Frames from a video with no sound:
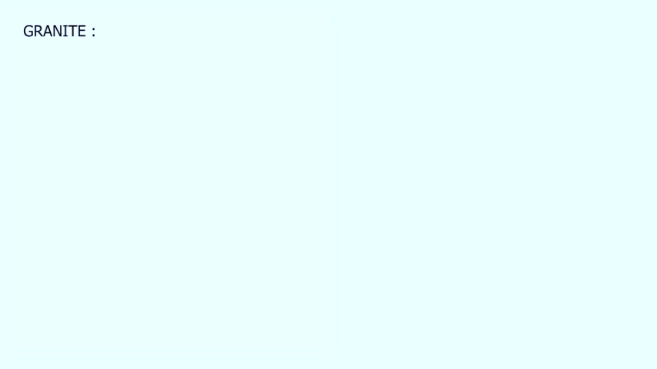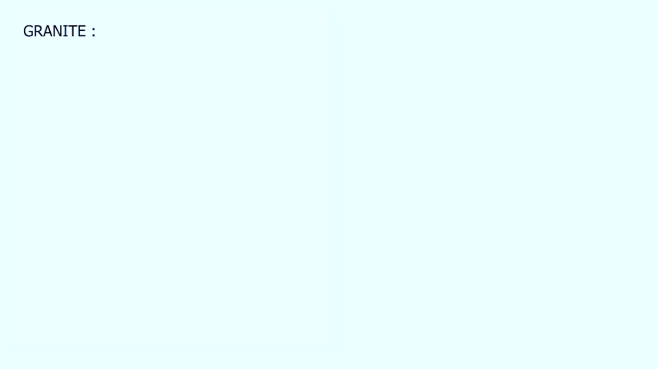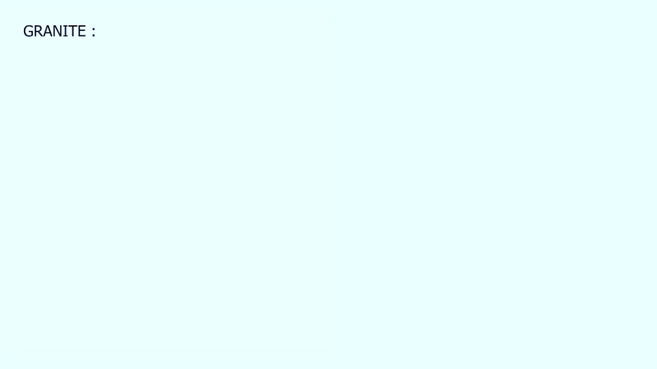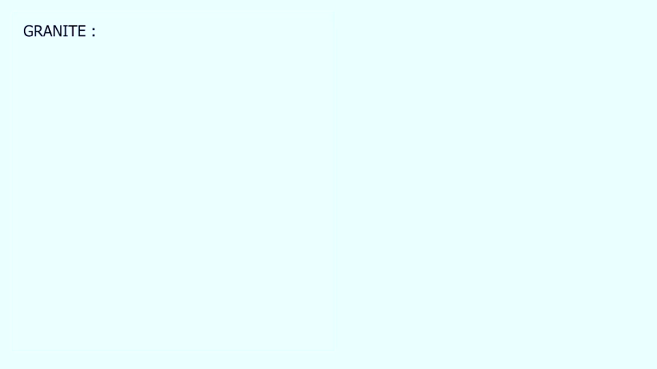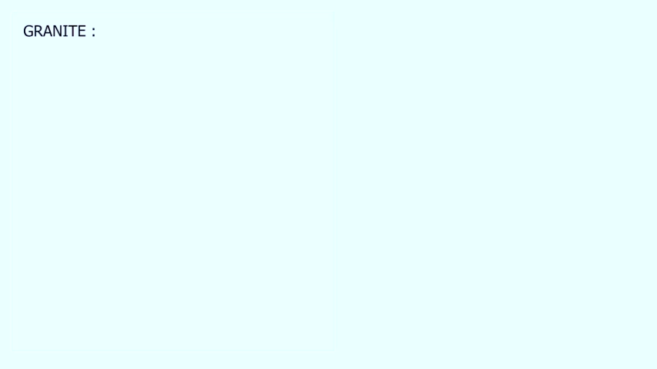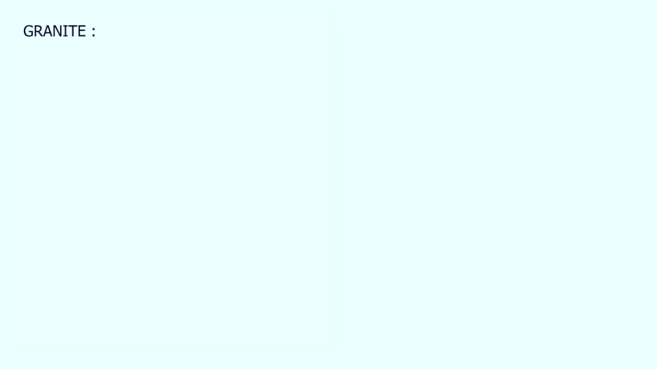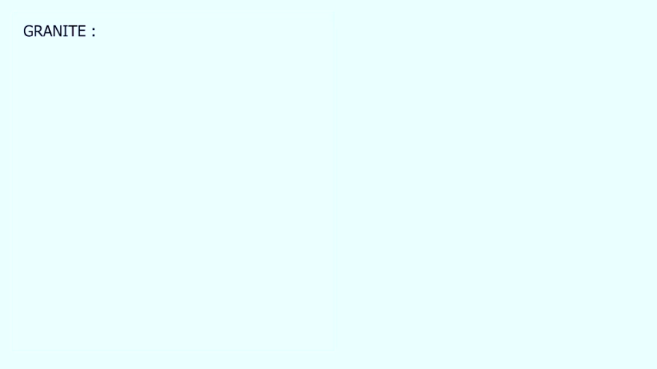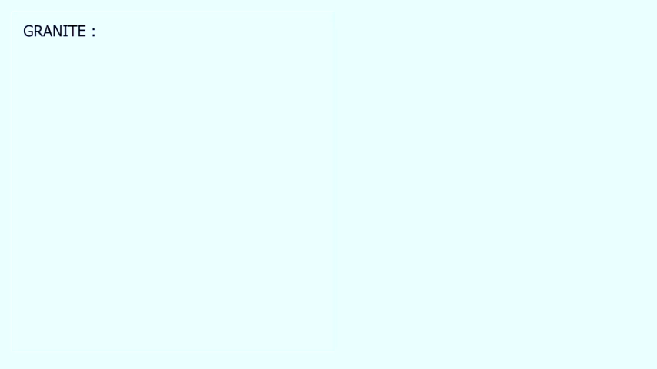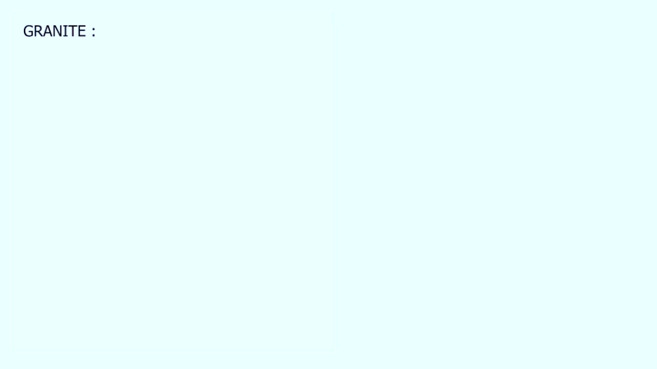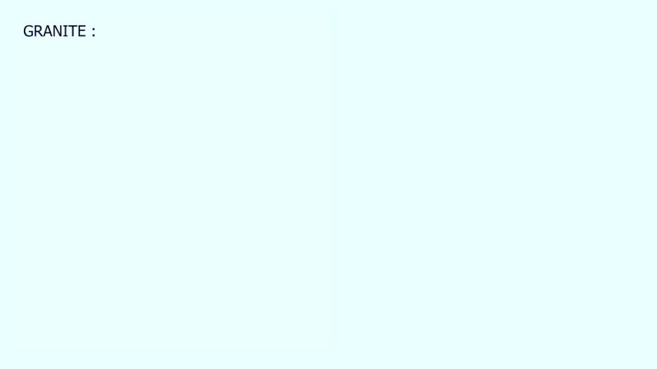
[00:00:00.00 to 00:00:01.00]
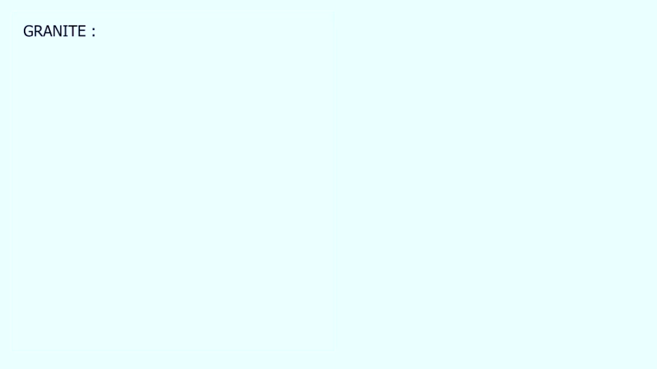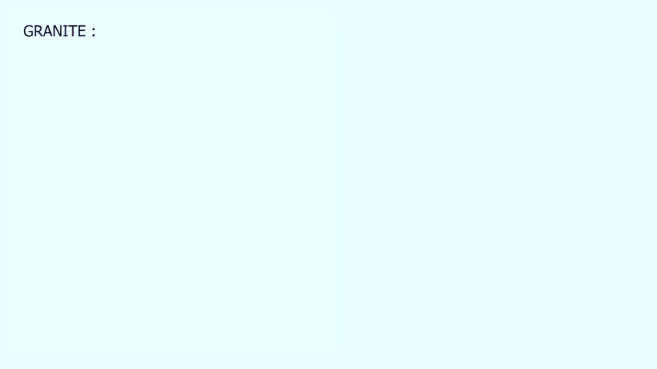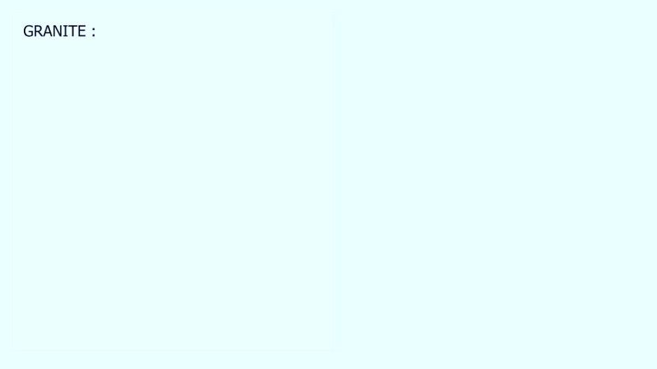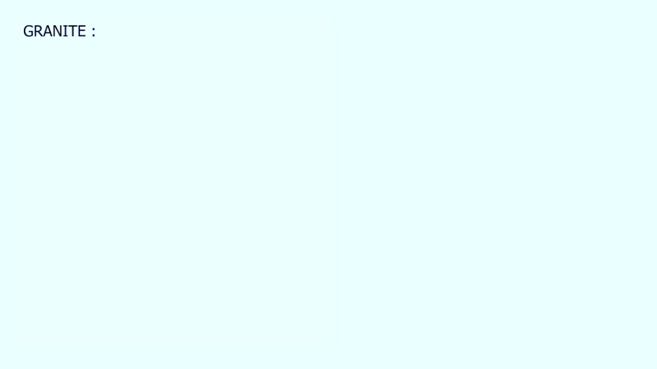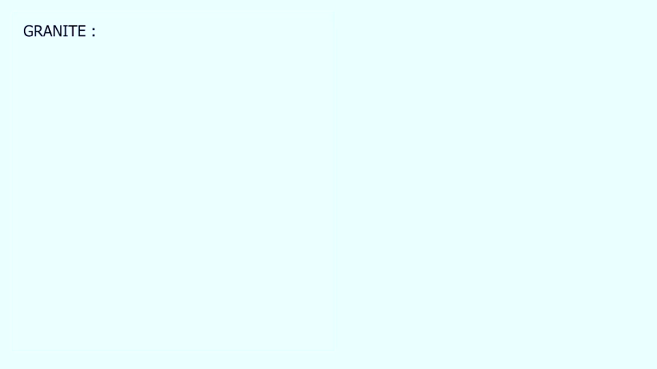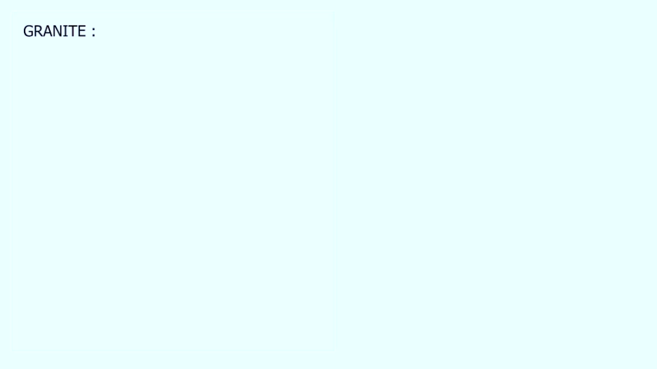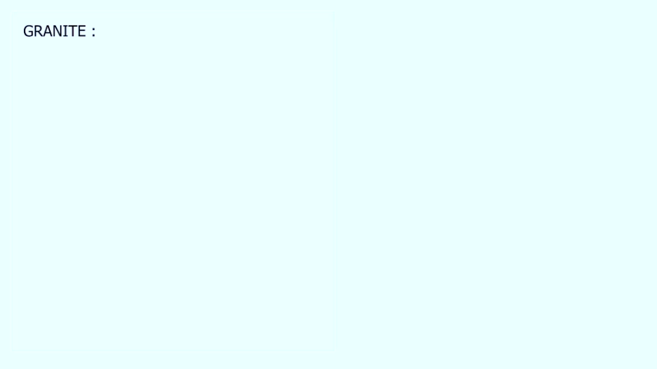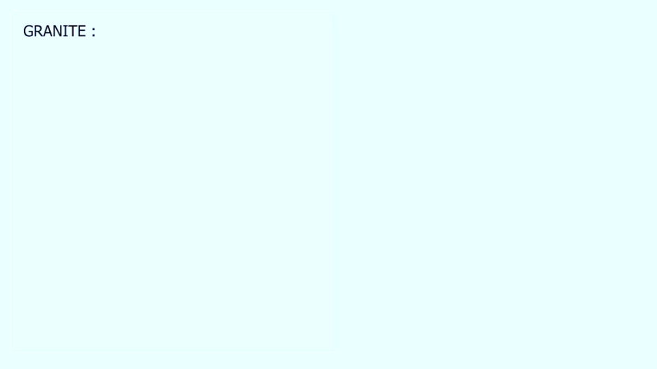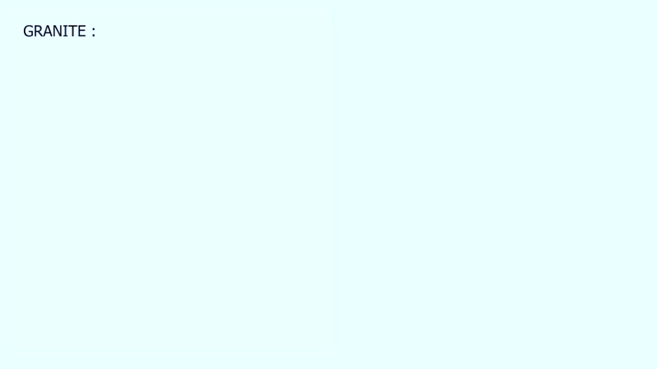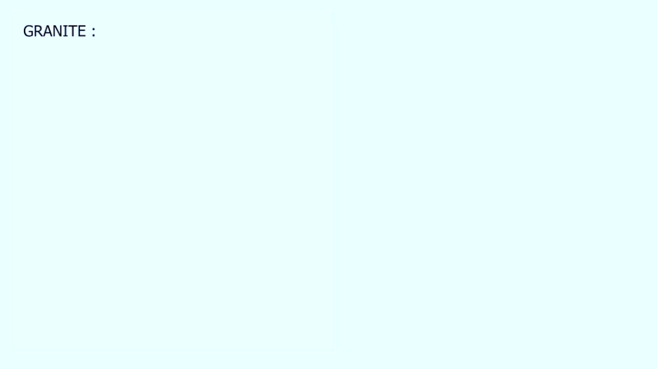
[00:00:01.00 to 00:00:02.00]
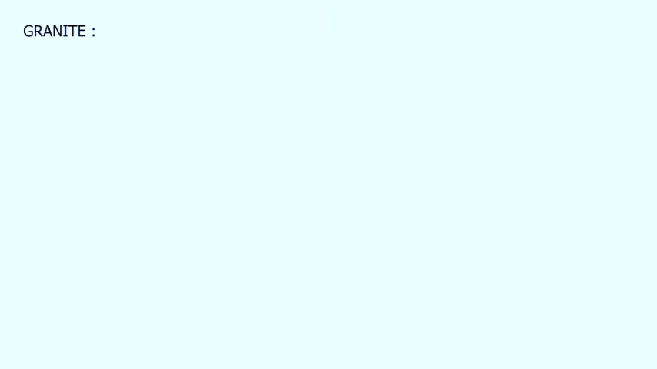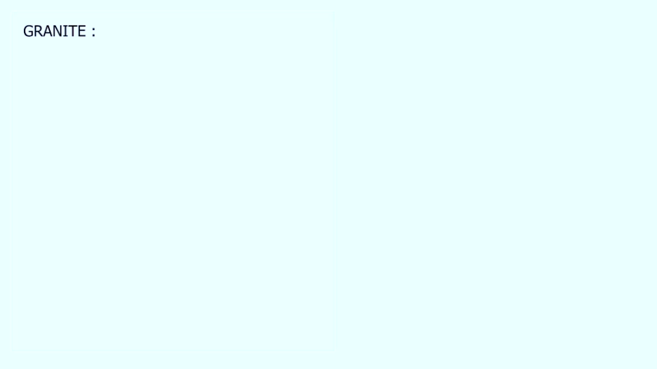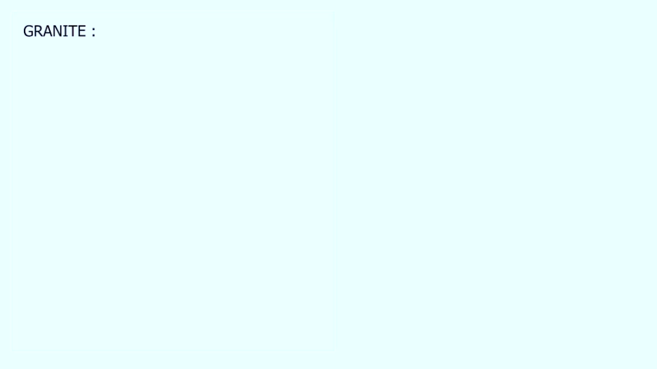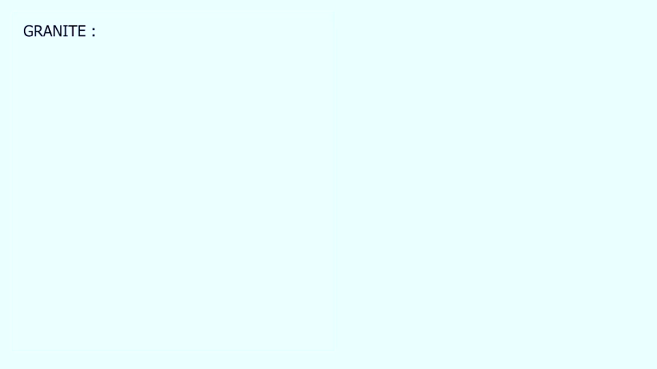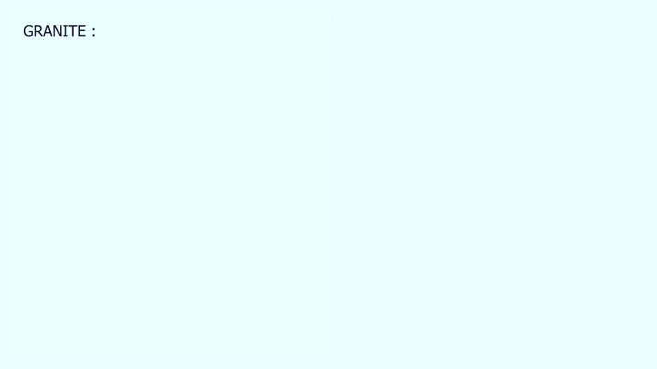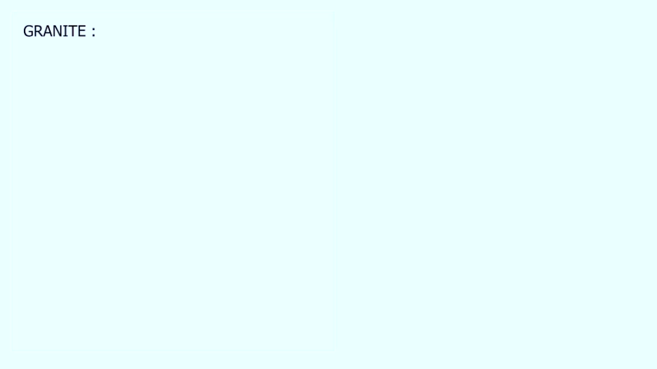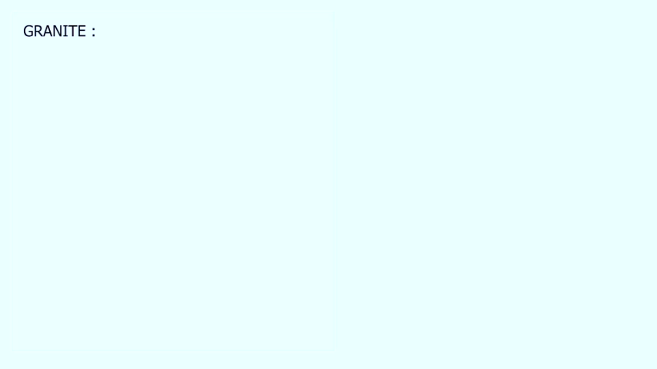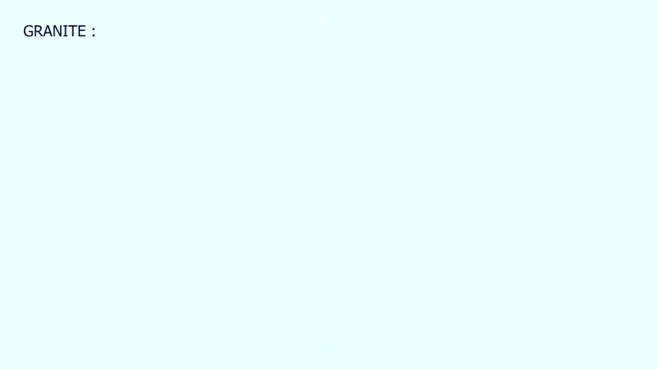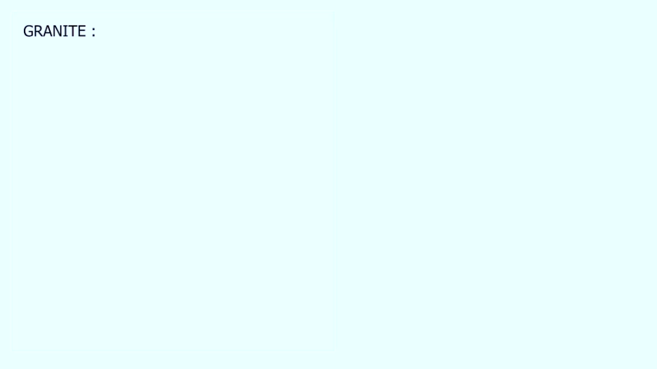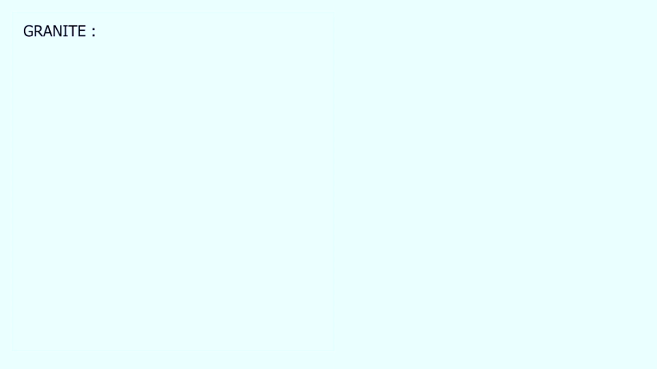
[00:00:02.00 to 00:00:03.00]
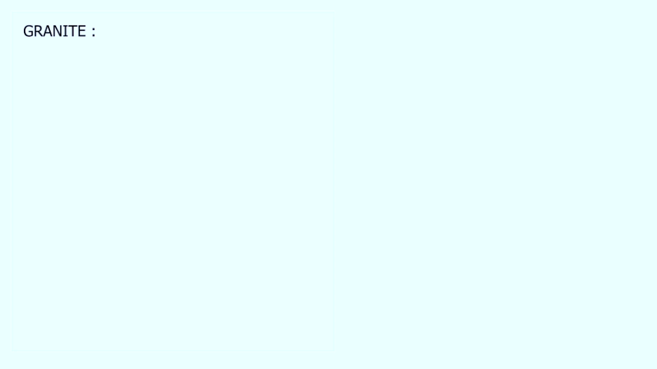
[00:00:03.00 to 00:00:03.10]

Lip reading: Nobody's mouth can be seen.